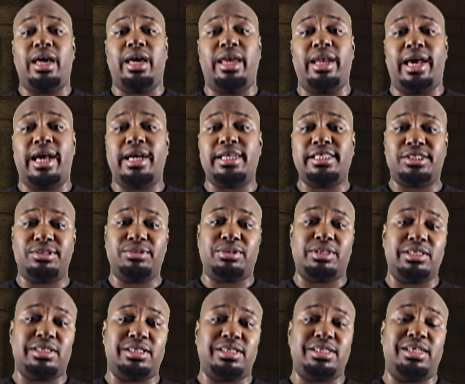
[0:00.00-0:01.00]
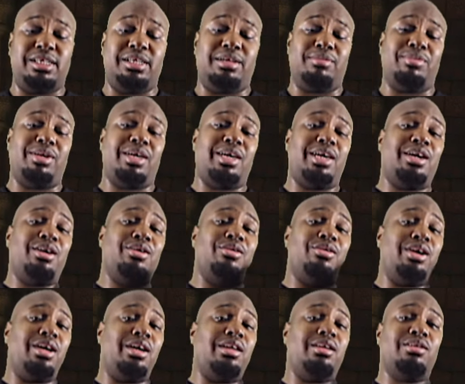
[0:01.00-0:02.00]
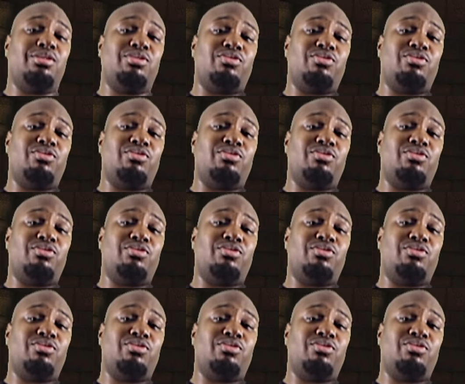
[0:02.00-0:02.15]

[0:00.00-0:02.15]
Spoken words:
And as you can see, I'm here in the